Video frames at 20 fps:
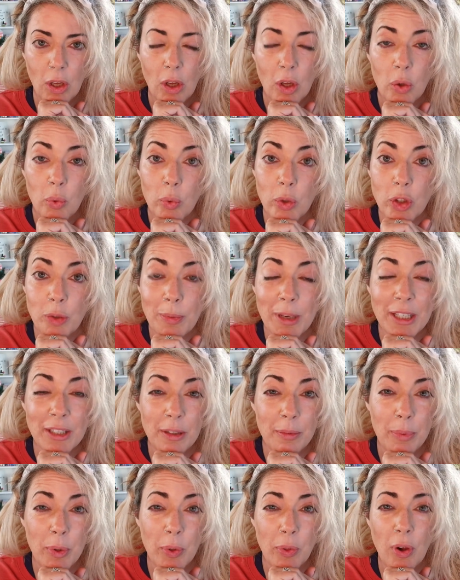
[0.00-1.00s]
which makes it
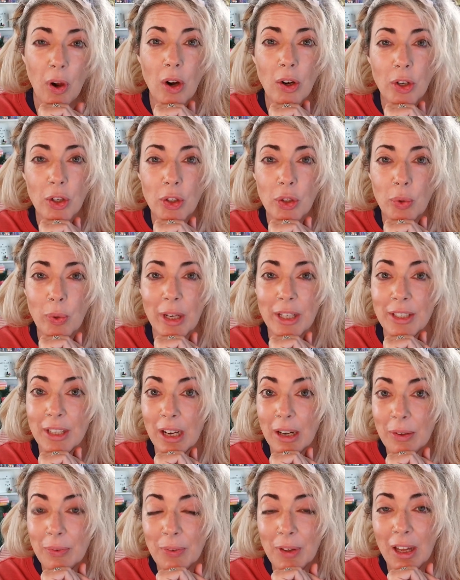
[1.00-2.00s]
both harder to
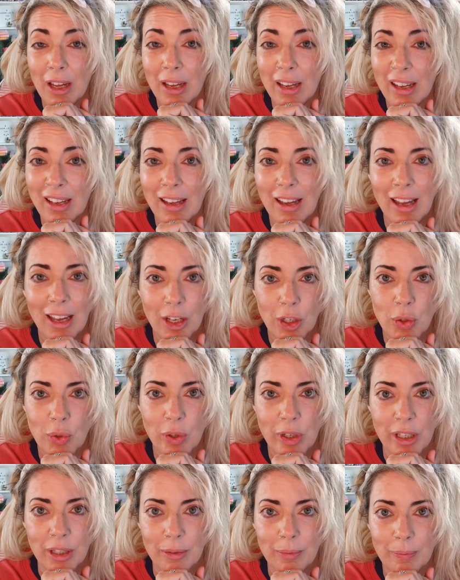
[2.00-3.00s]
identify and
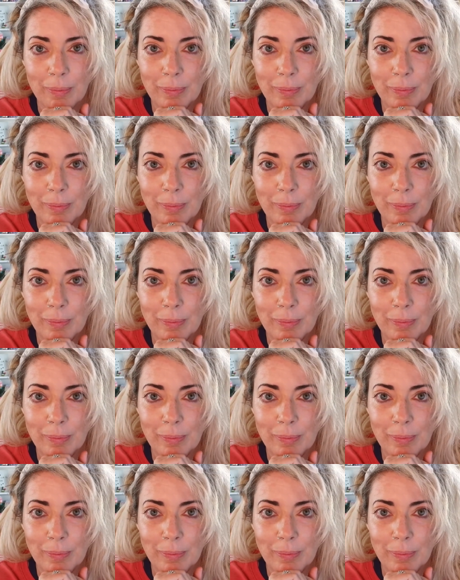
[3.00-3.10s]
treat.